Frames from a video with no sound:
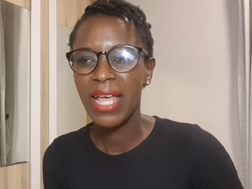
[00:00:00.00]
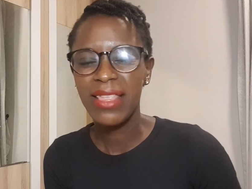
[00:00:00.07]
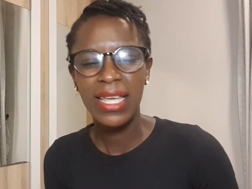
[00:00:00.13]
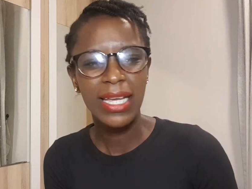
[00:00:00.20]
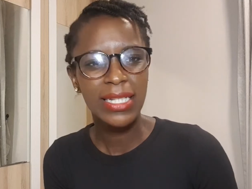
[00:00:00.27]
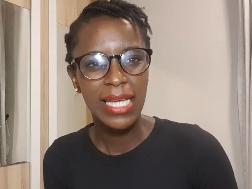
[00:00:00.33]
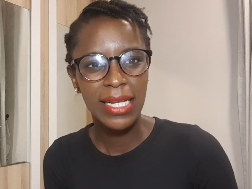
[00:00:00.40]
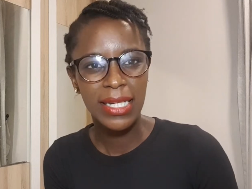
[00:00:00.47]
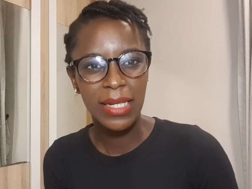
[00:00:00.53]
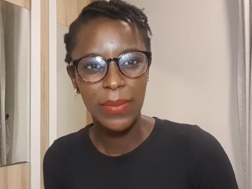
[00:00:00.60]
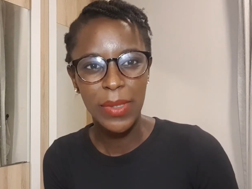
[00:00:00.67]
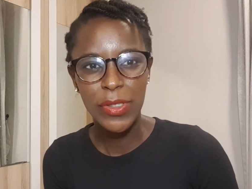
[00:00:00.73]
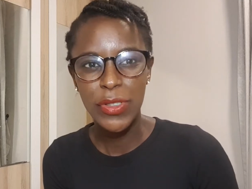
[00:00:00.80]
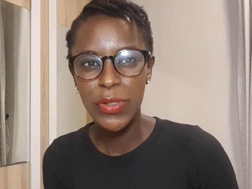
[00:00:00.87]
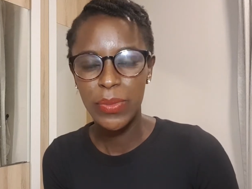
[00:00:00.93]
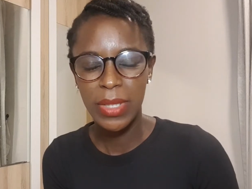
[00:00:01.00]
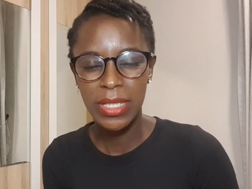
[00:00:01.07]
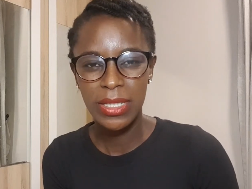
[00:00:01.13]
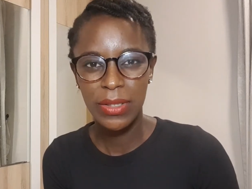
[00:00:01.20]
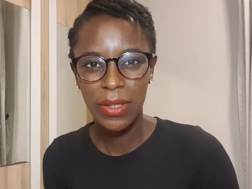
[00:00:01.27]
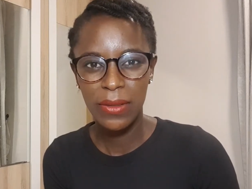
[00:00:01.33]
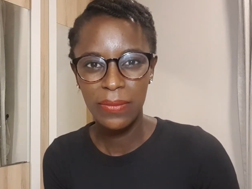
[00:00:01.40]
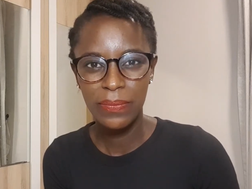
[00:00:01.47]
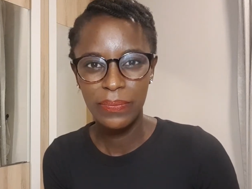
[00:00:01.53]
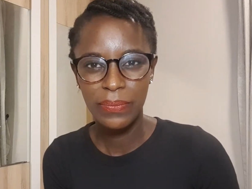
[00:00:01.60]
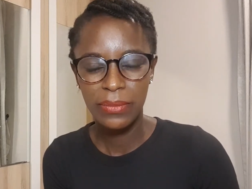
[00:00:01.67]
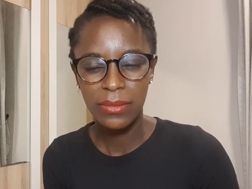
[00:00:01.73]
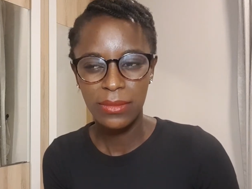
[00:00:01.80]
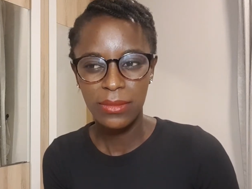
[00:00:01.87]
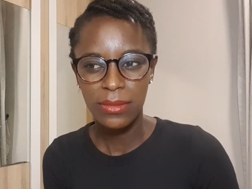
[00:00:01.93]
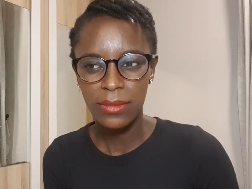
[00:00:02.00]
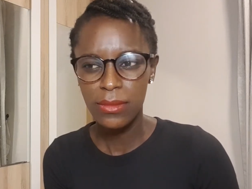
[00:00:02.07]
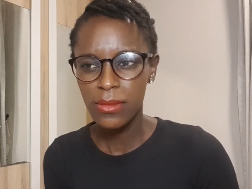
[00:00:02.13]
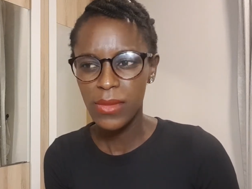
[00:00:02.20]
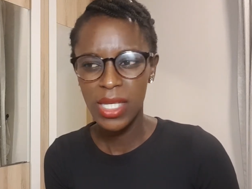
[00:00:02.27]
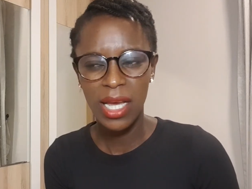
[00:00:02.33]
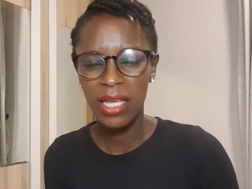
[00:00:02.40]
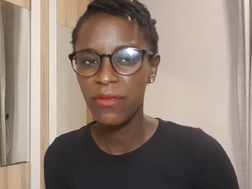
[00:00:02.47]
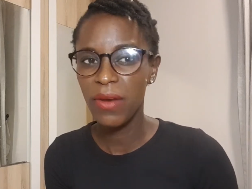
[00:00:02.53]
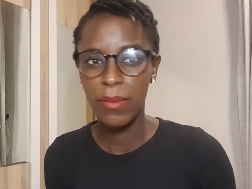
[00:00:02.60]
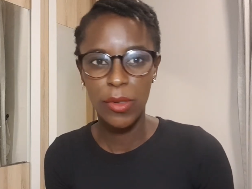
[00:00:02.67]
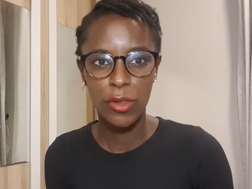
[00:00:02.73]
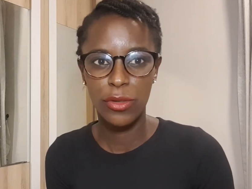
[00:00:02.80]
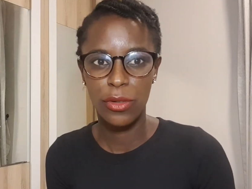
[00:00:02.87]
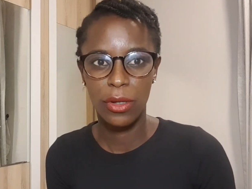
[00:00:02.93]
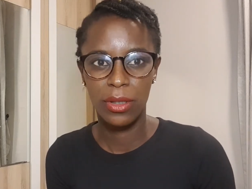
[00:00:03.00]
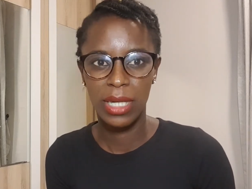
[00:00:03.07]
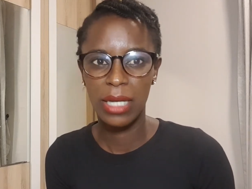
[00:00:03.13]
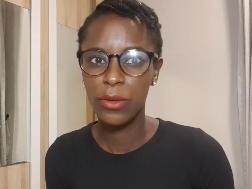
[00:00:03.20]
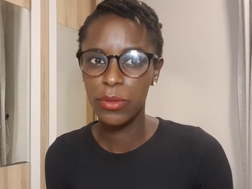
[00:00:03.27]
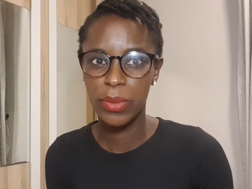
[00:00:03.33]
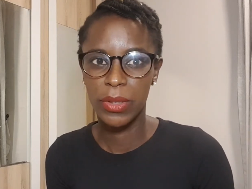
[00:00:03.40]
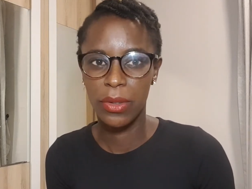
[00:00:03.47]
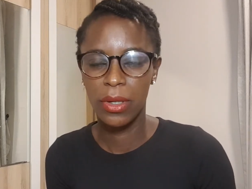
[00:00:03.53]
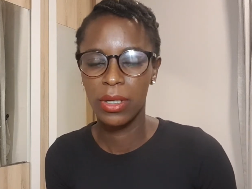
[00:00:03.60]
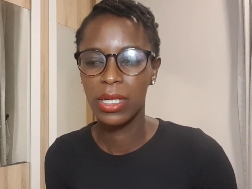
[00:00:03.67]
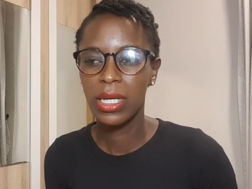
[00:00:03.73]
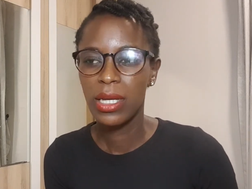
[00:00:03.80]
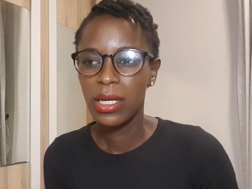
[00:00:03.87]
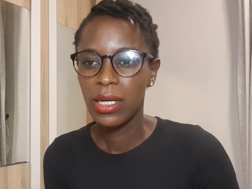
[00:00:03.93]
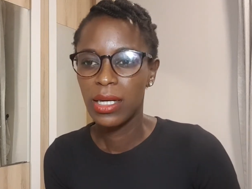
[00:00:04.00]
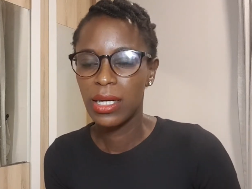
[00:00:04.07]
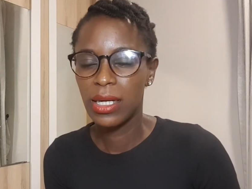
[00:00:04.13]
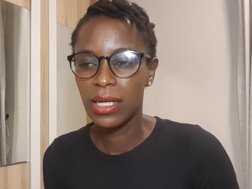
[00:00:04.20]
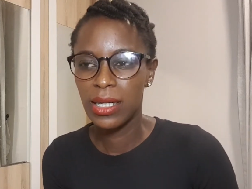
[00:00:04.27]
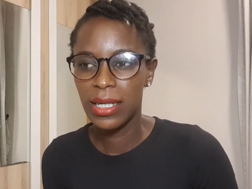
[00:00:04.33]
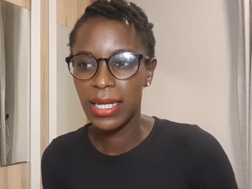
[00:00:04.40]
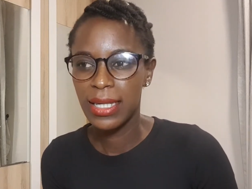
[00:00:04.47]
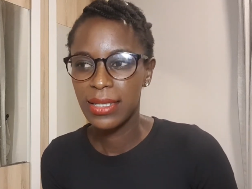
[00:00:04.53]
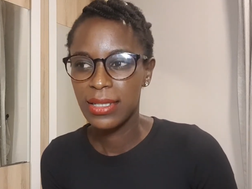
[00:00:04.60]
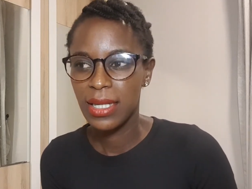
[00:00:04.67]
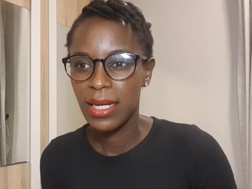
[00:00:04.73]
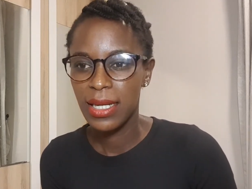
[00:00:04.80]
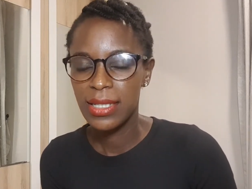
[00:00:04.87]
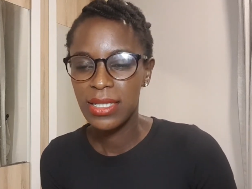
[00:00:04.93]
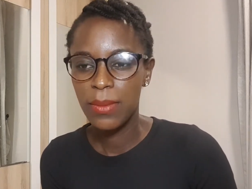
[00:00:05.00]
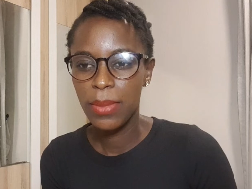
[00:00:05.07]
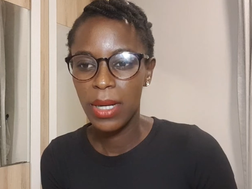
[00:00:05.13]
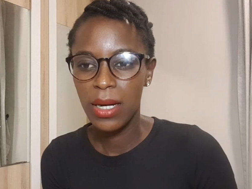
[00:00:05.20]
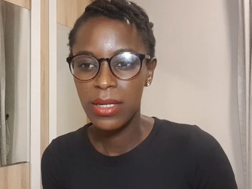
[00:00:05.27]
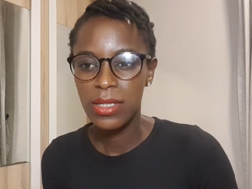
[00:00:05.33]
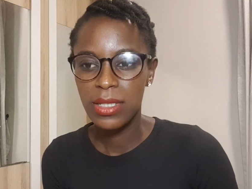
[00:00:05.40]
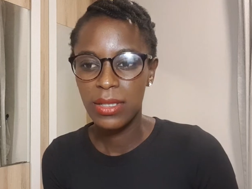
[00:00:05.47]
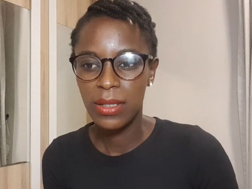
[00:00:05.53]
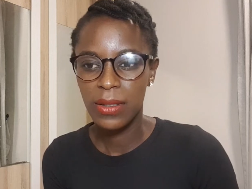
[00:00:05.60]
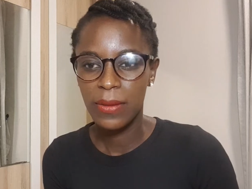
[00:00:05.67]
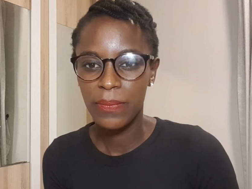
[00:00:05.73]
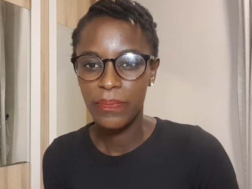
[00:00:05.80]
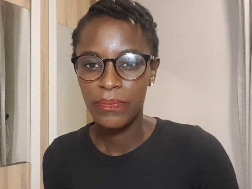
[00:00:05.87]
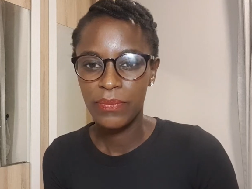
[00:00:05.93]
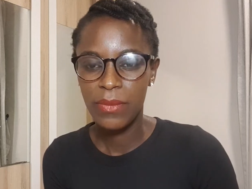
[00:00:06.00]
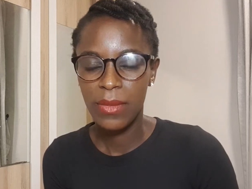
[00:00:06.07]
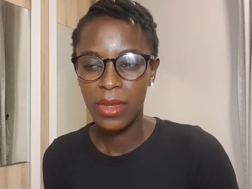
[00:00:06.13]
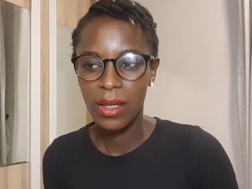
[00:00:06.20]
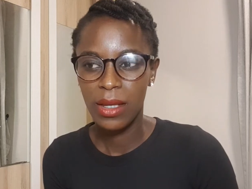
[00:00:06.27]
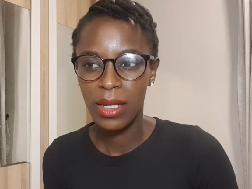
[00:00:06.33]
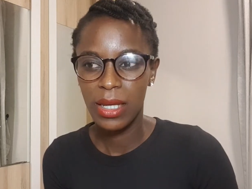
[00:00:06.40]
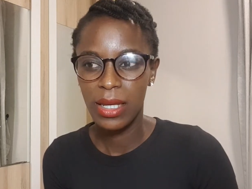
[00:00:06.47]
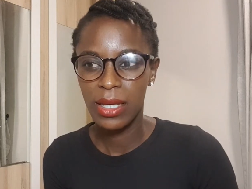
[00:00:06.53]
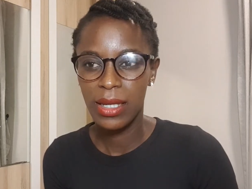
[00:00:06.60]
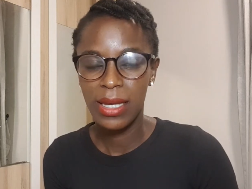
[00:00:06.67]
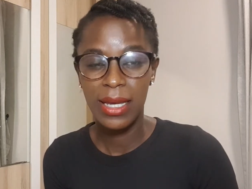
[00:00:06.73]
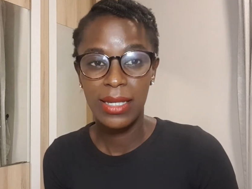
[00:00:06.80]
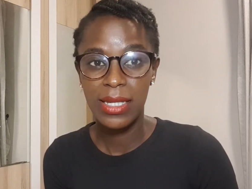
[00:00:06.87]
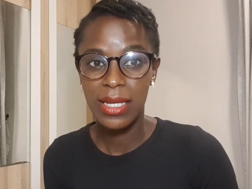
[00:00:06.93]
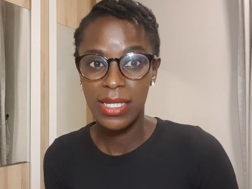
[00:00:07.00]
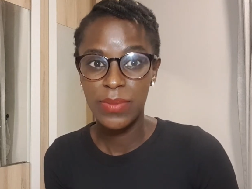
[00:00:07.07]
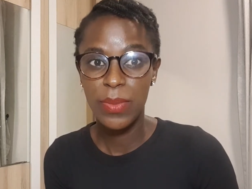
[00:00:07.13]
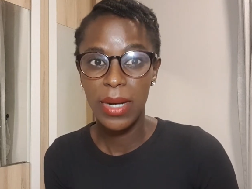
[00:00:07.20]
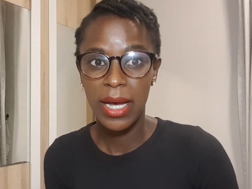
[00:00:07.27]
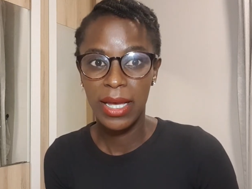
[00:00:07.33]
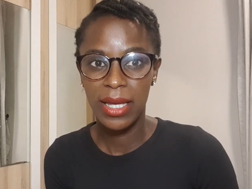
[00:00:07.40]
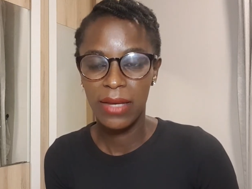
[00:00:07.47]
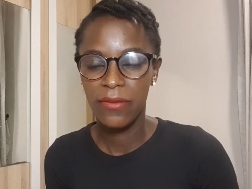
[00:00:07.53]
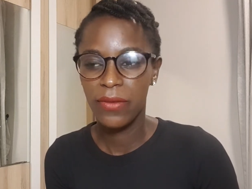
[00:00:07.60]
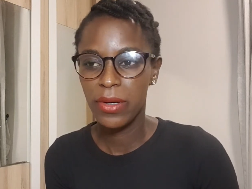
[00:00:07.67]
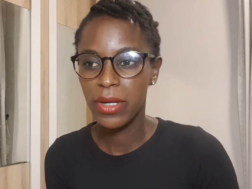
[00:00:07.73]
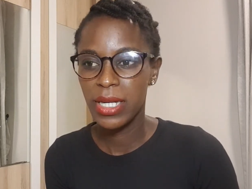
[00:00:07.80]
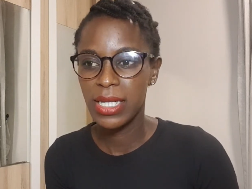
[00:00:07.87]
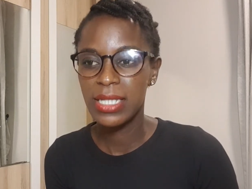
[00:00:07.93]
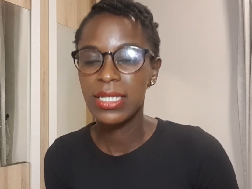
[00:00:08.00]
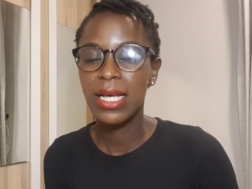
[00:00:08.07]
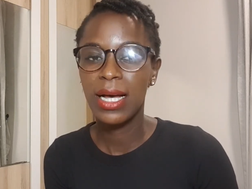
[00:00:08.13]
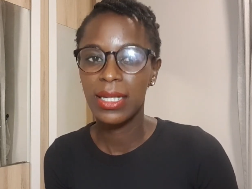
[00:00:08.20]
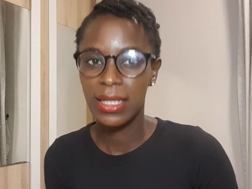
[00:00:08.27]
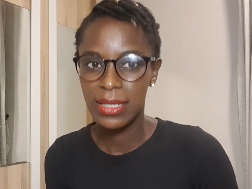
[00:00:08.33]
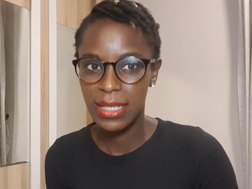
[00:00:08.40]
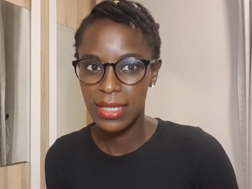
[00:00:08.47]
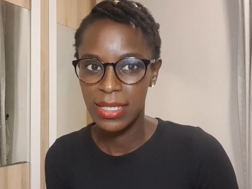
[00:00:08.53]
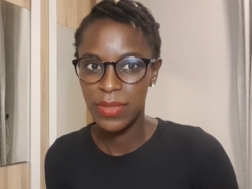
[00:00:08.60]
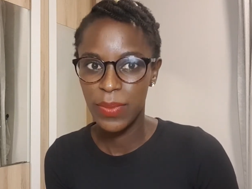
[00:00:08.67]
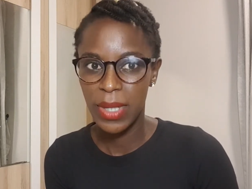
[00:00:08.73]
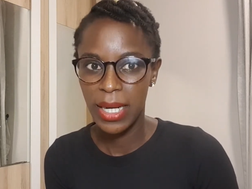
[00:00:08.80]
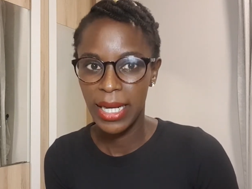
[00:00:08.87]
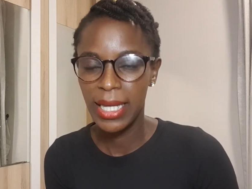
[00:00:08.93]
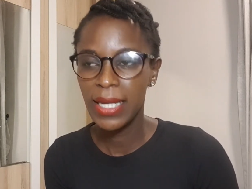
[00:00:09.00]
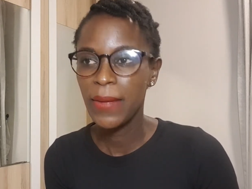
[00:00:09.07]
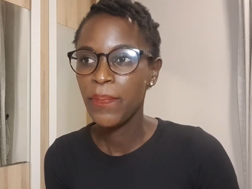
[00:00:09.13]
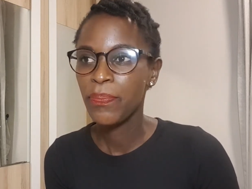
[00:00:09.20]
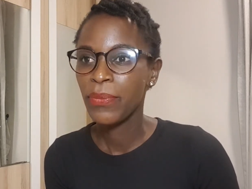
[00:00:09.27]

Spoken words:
think it ended about 2 months ago. Yeah, if I'm not wrong, I could be wrong. And it's about a spy, a very talented spy.